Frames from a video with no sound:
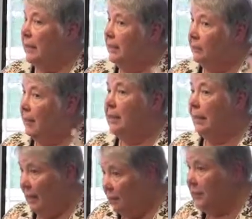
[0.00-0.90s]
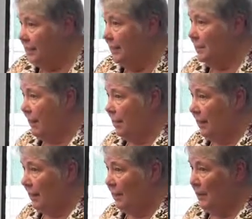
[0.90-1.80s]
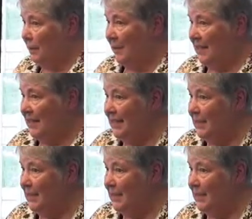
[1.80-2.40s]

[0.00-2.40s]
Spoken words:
in a way that I wasn't expecting, quite frankly.